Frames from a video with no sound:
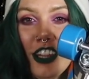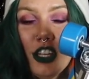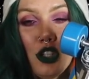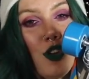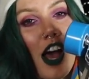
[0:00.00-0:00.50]

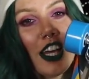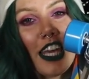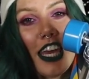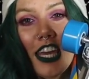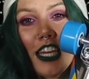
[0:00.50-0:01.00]
The truck
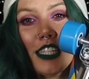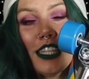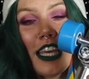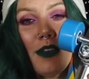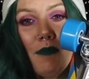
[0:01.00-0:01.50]
is
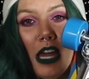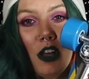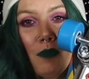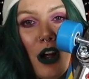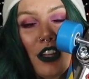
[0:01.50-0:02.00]
the
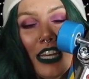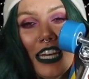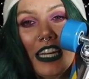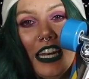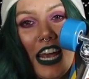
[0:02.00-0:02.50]
metal part that
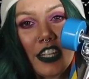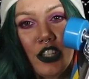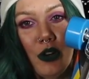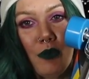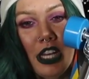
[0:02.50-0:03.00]

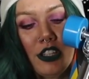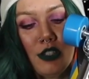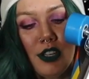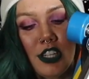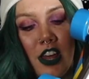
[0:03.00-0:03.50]
connects your wheels
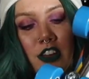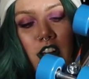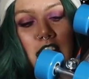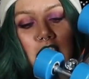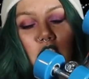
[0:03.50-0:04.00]
to each other
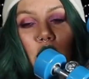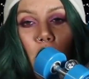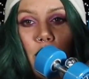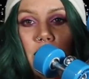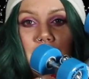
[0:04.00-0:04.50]
and then
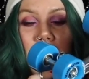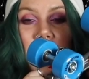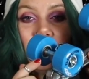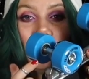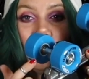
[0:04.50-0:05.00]
goes
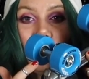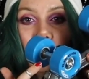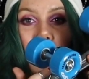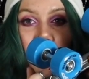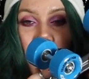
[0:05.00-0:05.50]

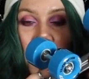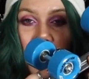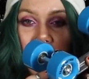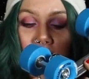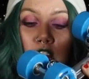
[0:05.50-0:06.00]
into the
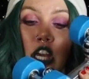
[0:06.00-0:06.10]
plate.